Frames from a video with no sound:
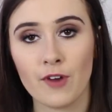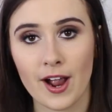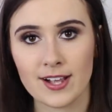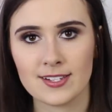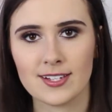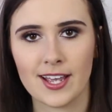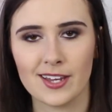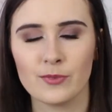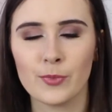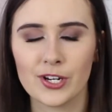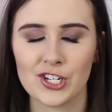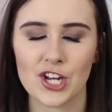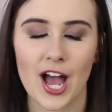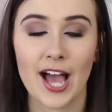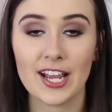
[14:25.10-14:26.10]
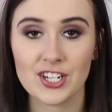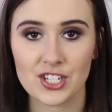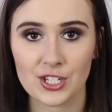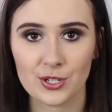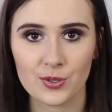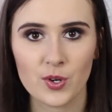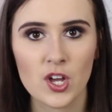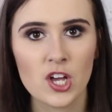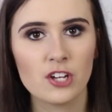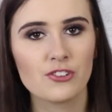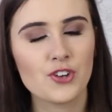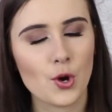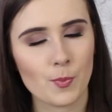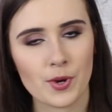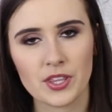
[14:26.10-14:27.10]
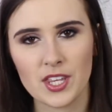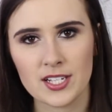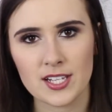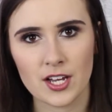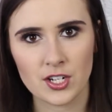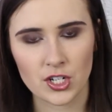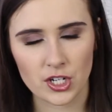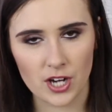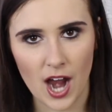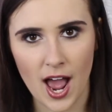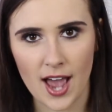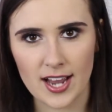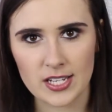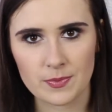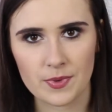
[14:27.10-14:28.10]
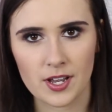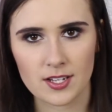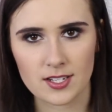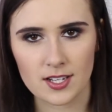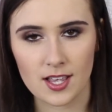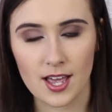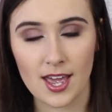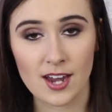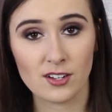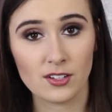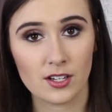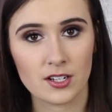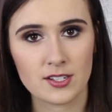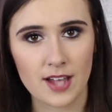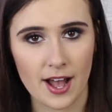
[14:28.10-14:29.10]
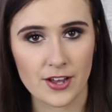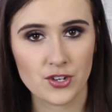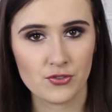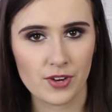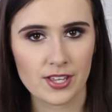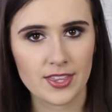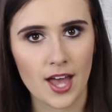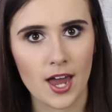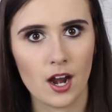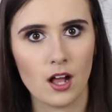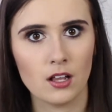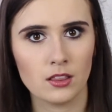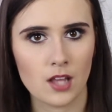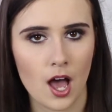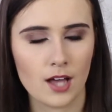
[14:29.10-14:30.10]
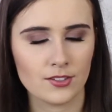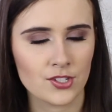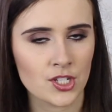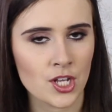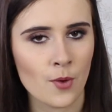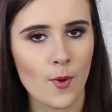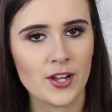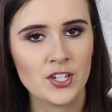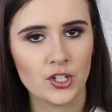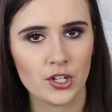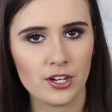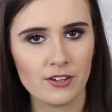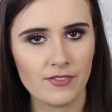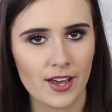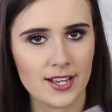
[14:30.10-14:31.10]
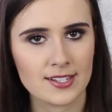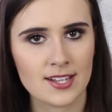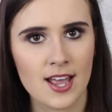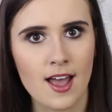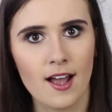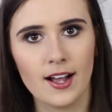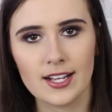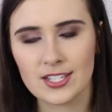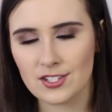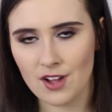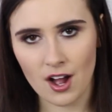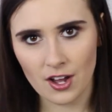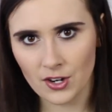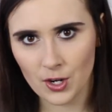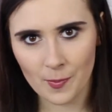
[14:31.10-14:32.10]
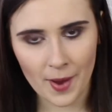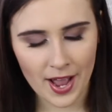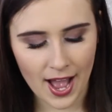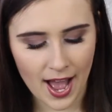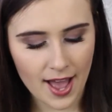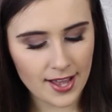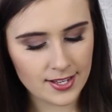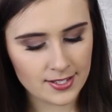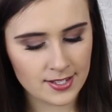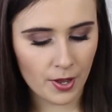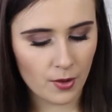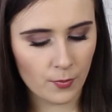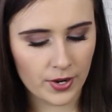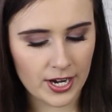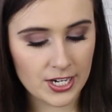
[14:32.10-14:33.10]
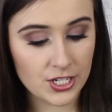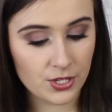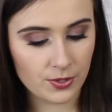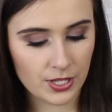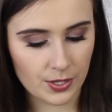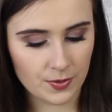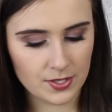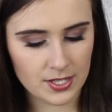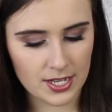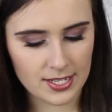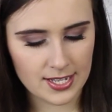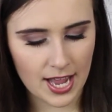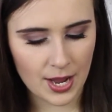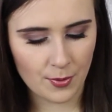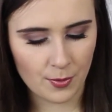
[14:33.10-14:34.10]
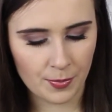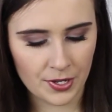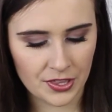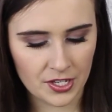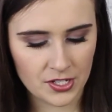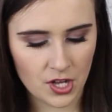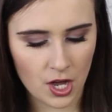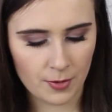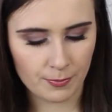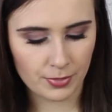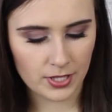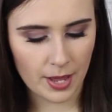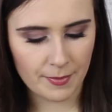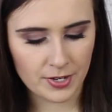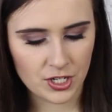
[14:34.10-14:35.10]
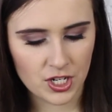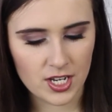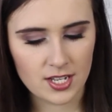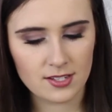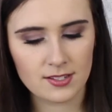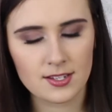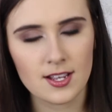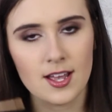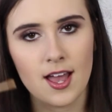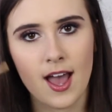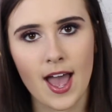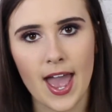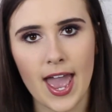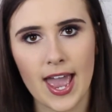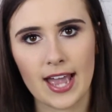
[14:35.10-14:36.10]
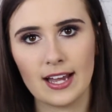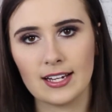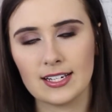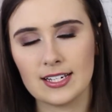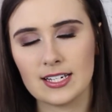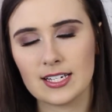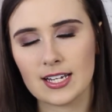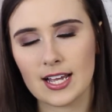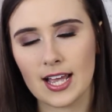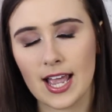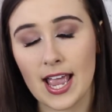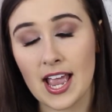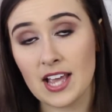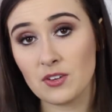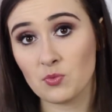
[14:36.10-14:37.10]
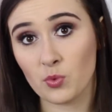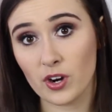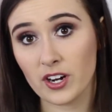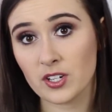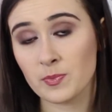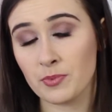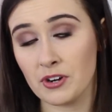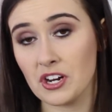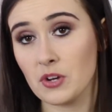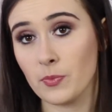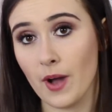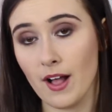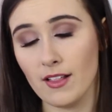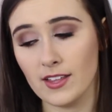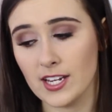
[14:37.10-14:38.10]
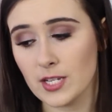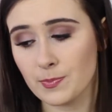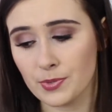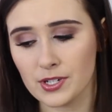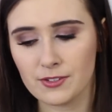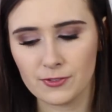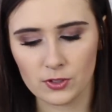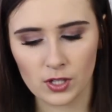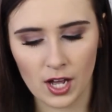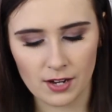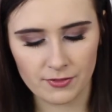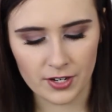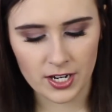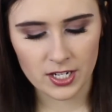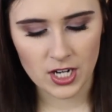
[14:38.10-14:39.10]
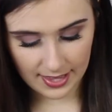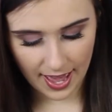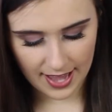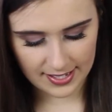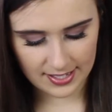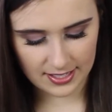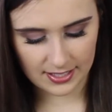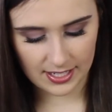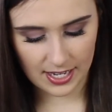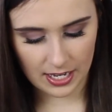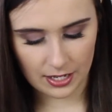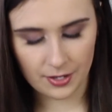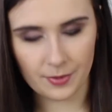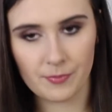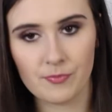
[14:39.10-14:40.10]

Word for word: dry skin, which I do, don't put this under your eyes because it'll exaggerate that a lot. So I took her advice. It's not under my eyes, but when I do use this, I will put this on blemishes and it works pretty well. It is pretty full coverage. Lastly,